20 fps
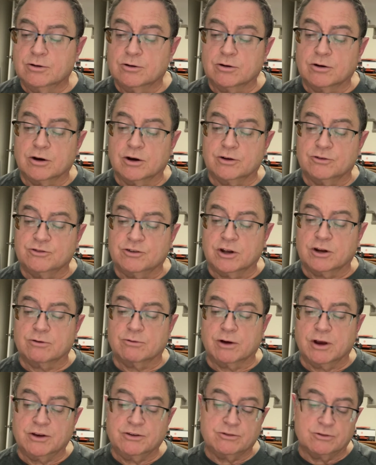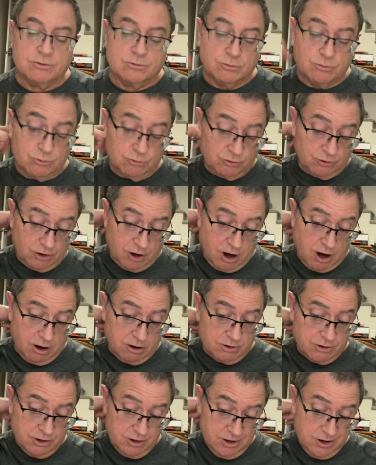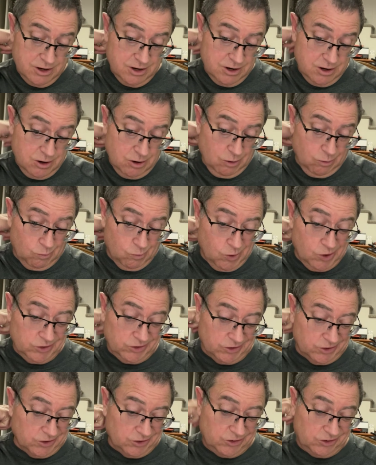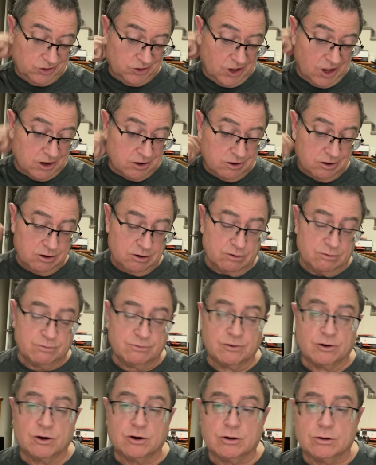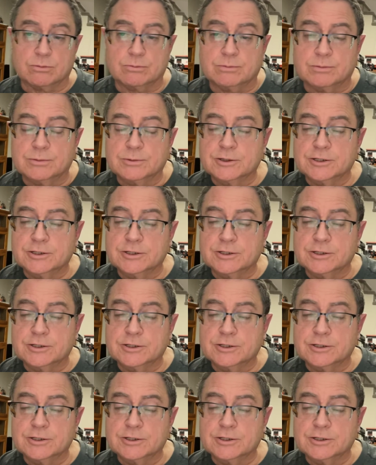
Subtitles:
or a generation whose heart wasn't set firm.